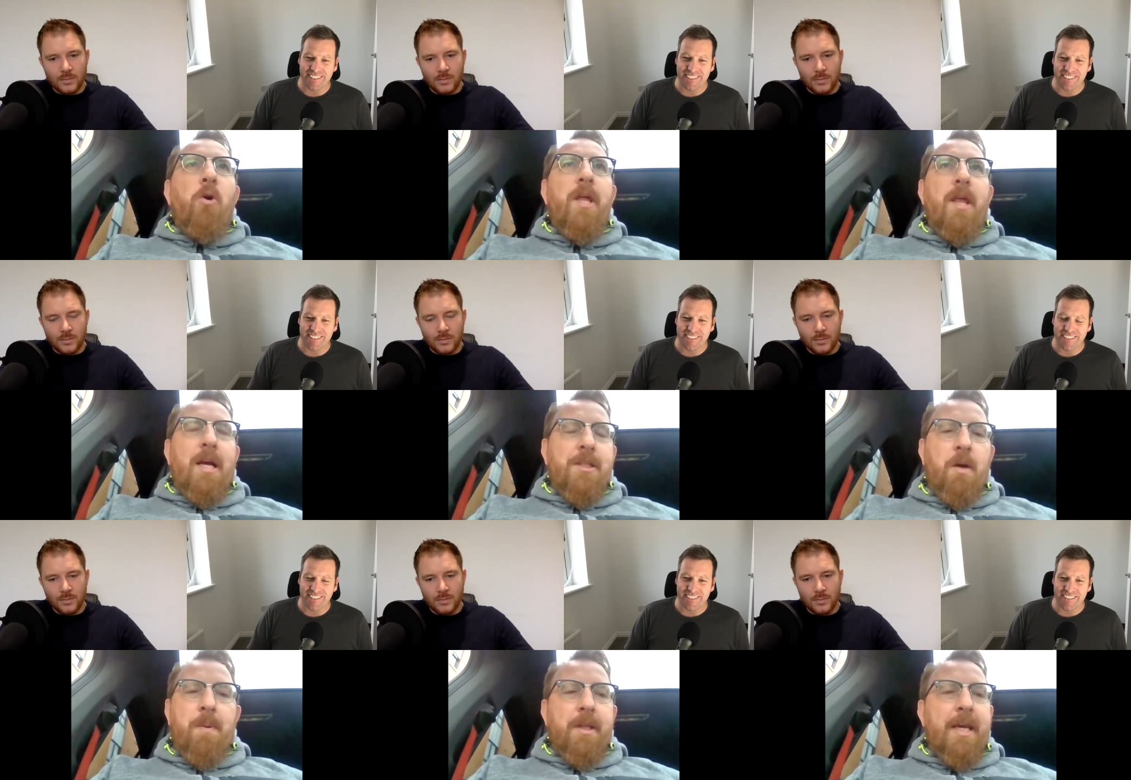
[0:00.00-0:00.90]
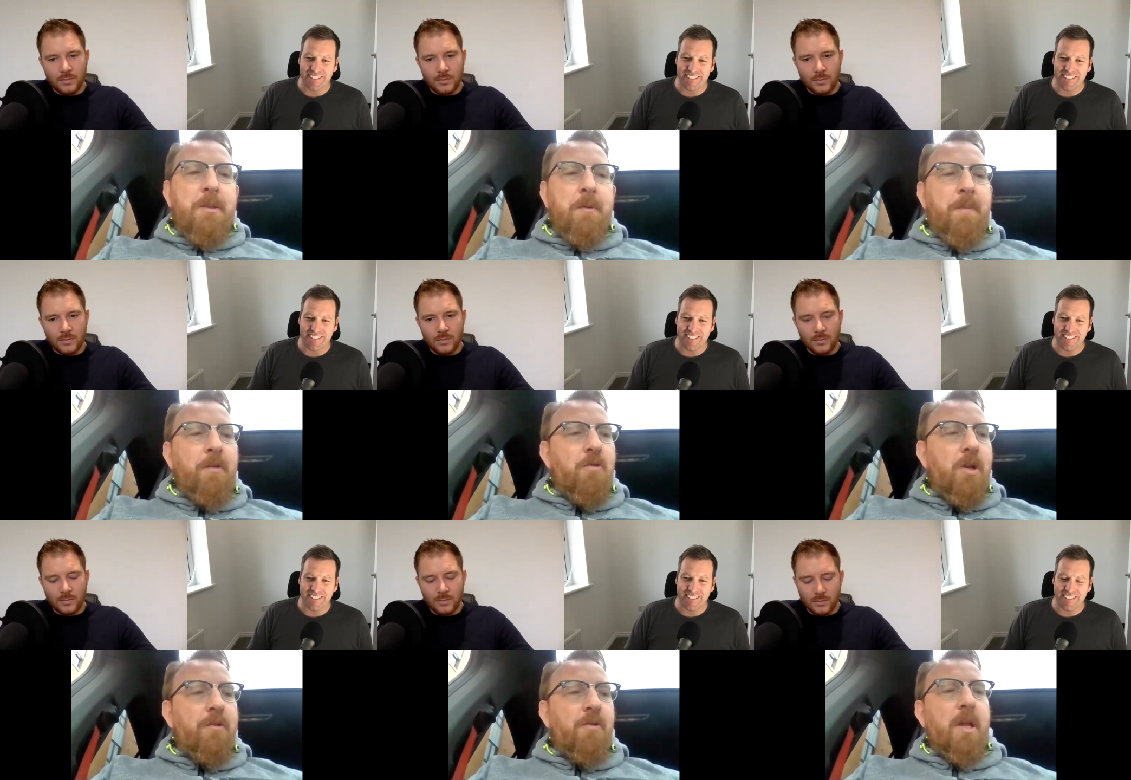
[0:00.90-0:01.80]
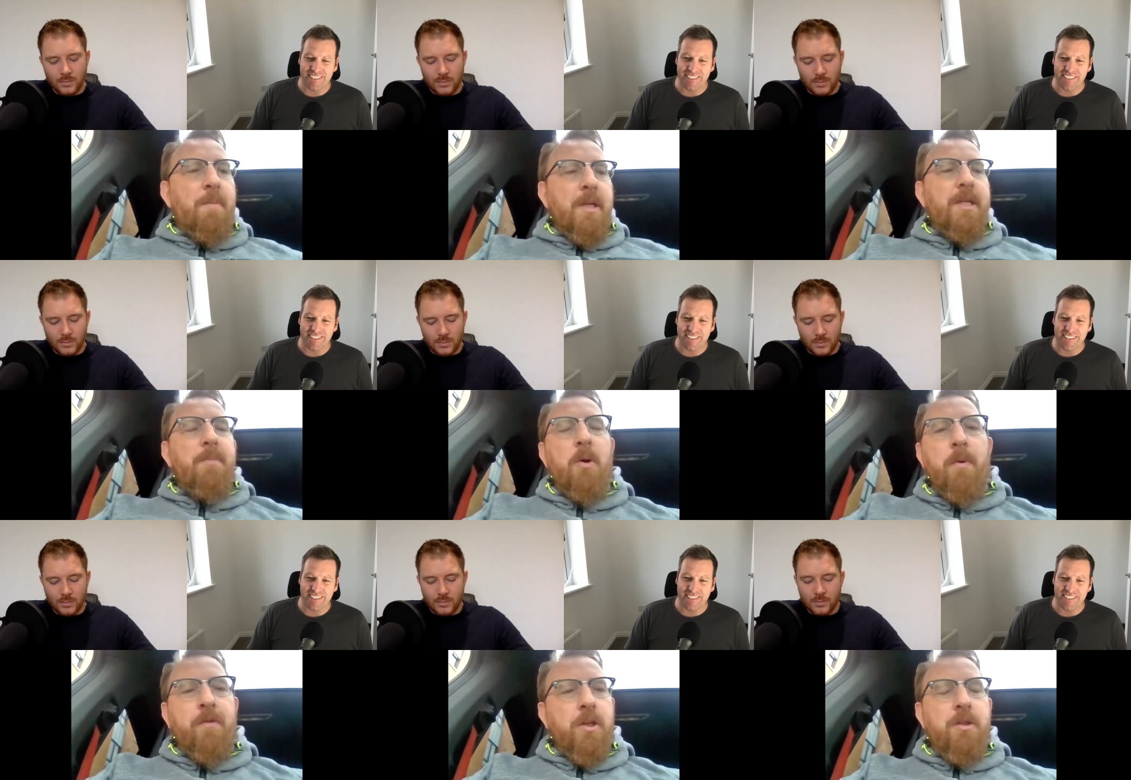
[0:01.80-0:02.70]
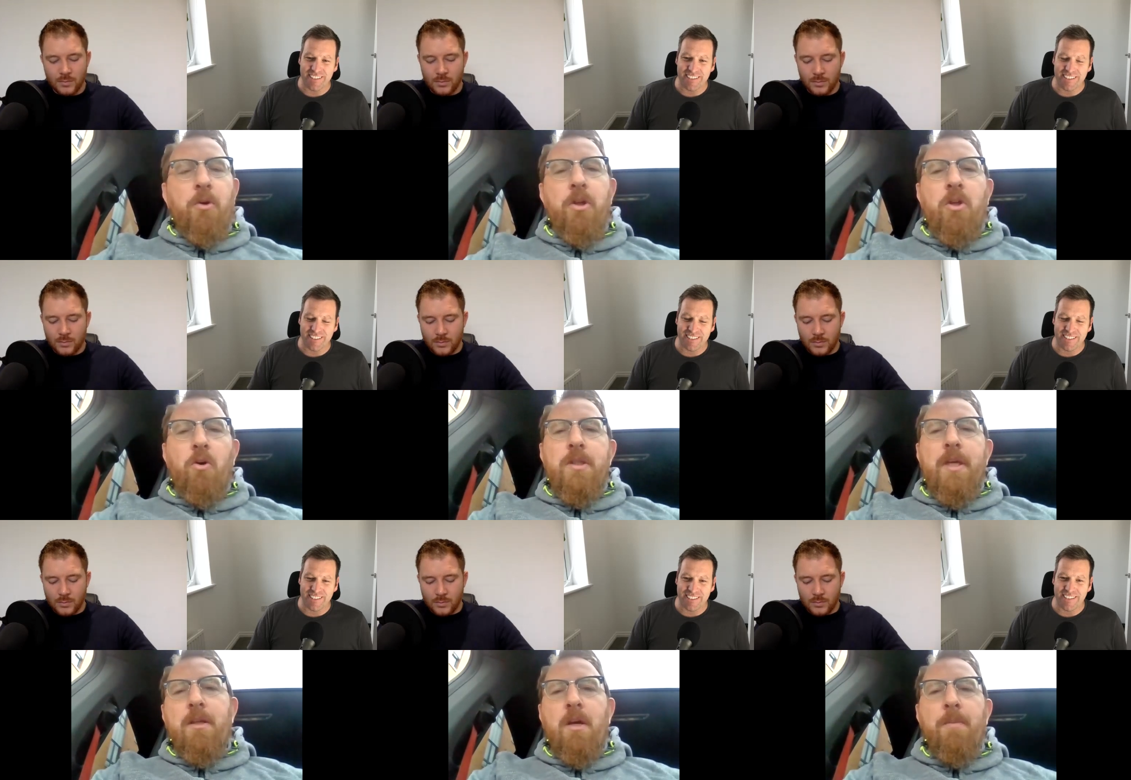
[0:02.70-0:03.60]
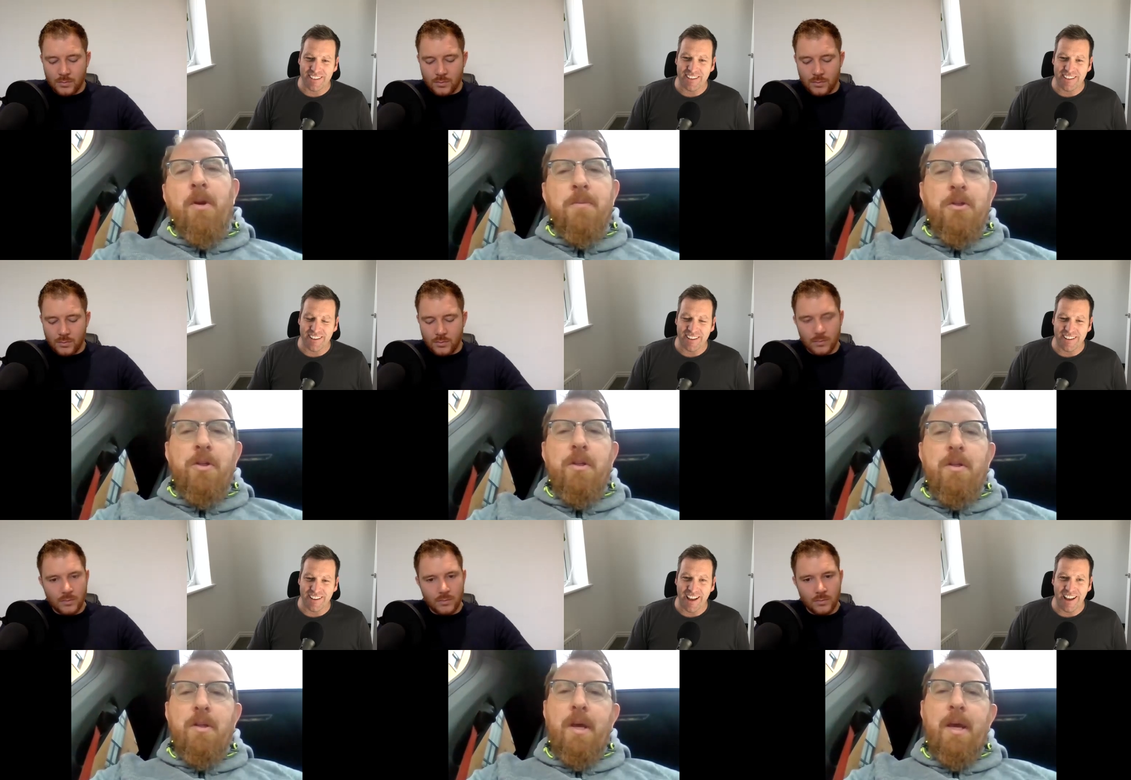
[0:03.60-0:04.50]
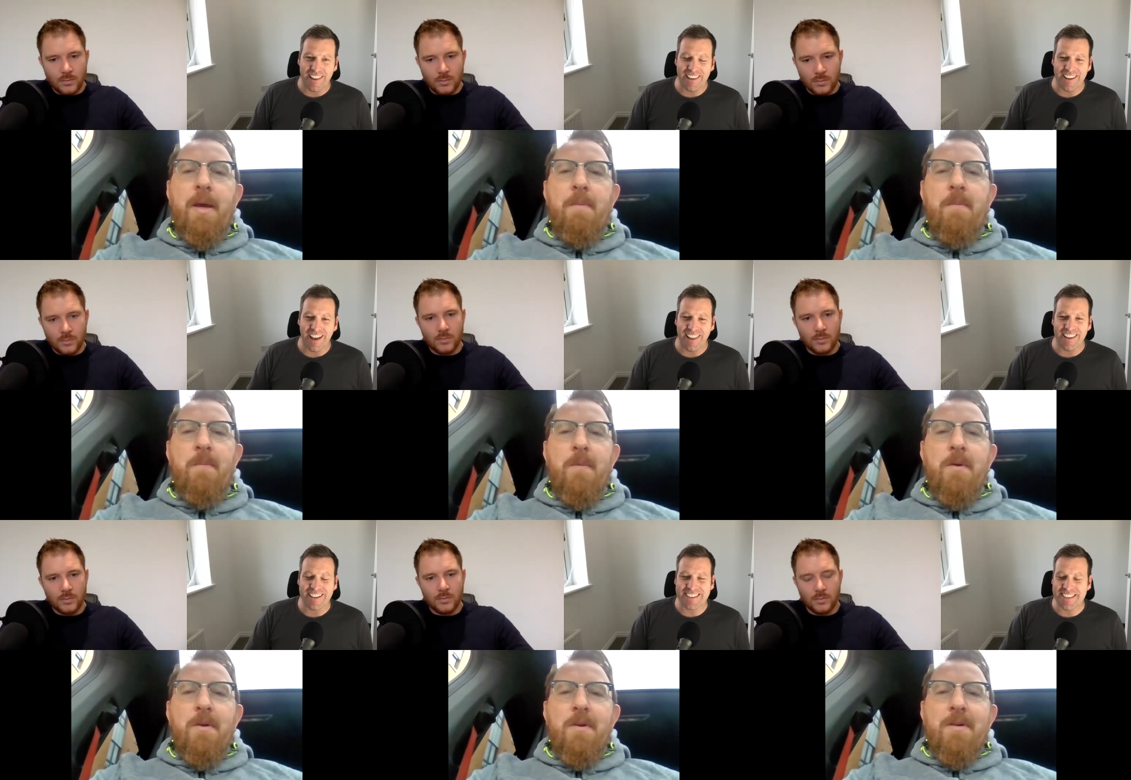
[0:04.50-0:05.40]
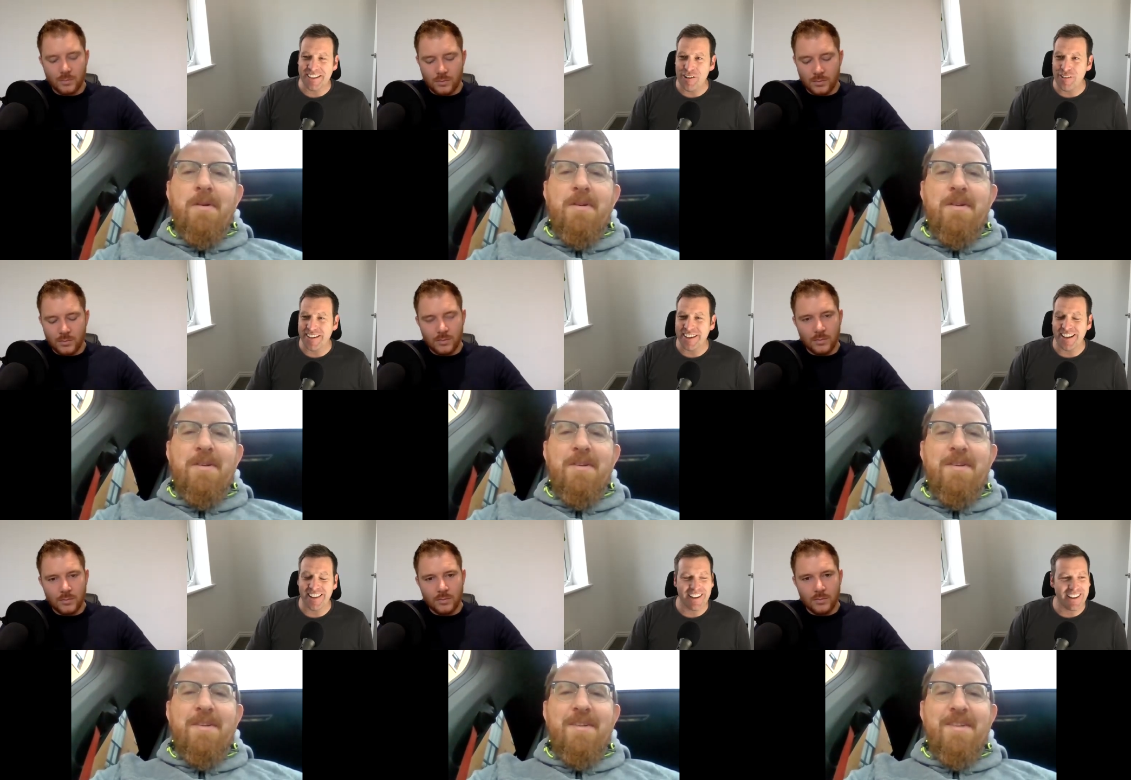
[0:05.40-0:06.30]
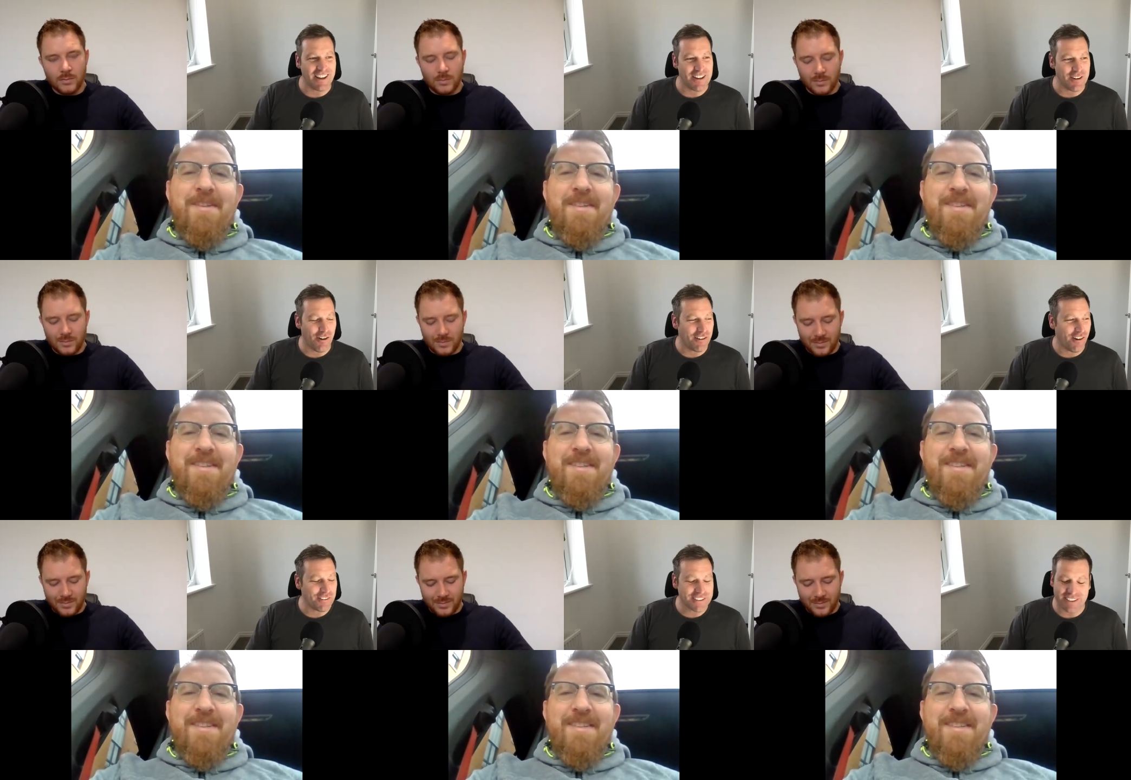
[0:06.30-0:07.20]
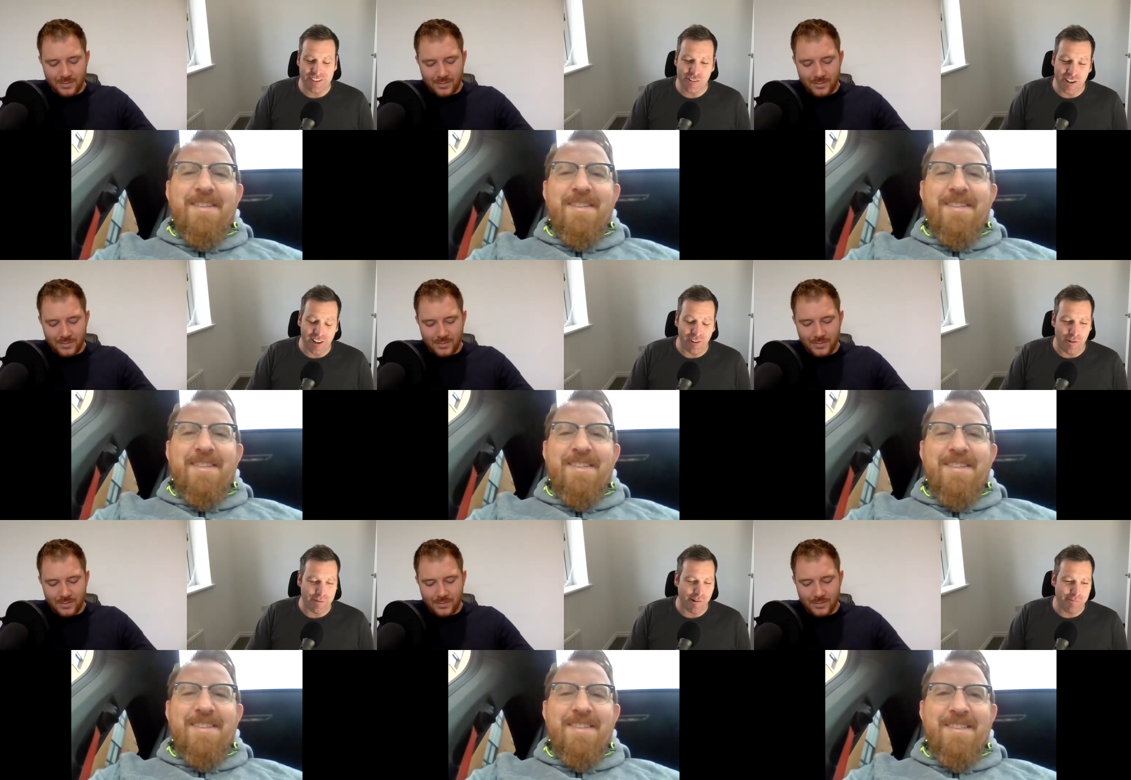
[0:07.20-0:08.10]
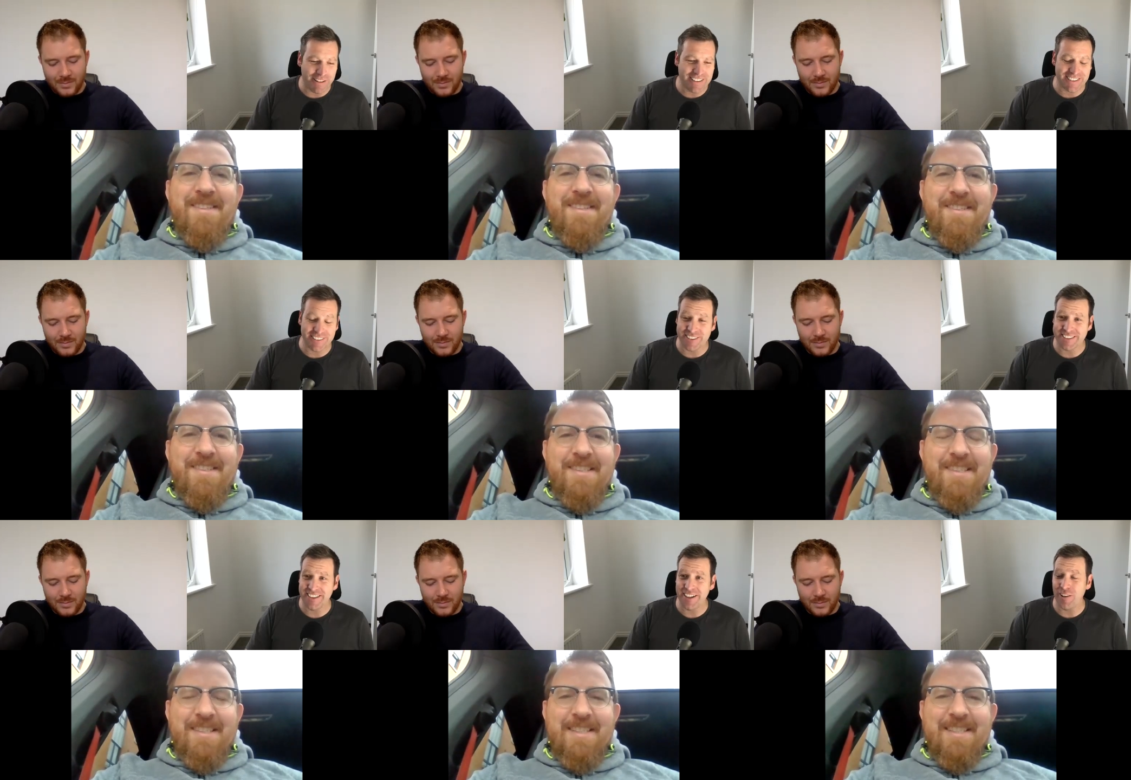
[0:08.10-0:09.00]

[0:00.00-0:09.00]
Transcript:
Speaker 1: on it the last couple of days. We've been really, really busy, but we've got some good content coming up soon. I, um, I
Speaker 2: like I like seeing all the kind of like obviously you've got a lot of properties and you're seeing a